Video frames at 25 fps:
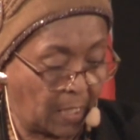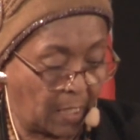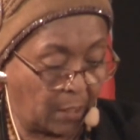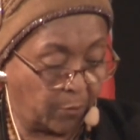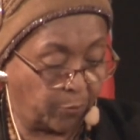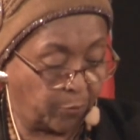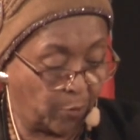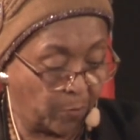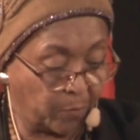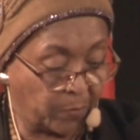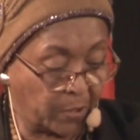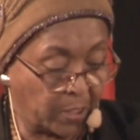
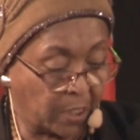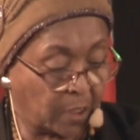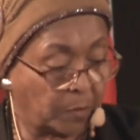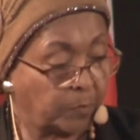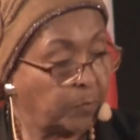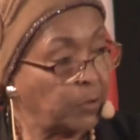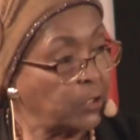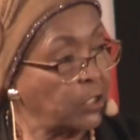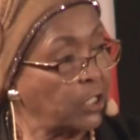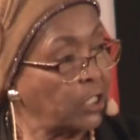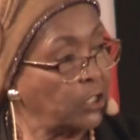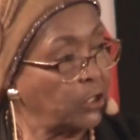And from this
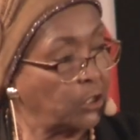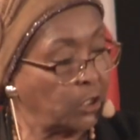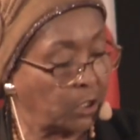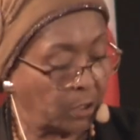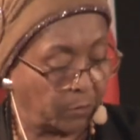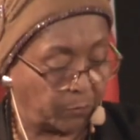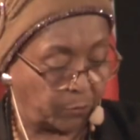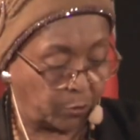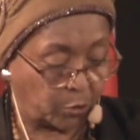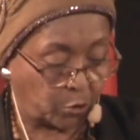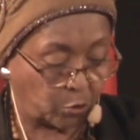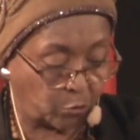
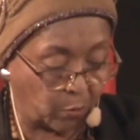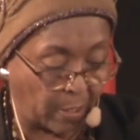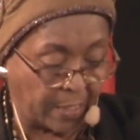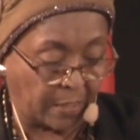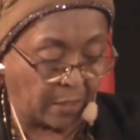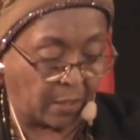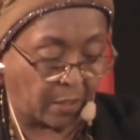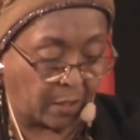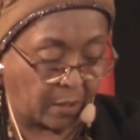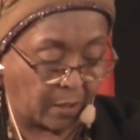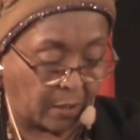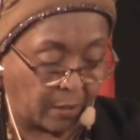position of
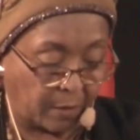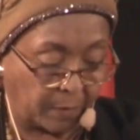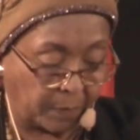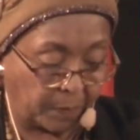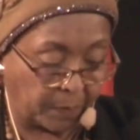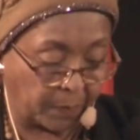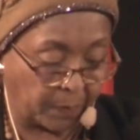strength,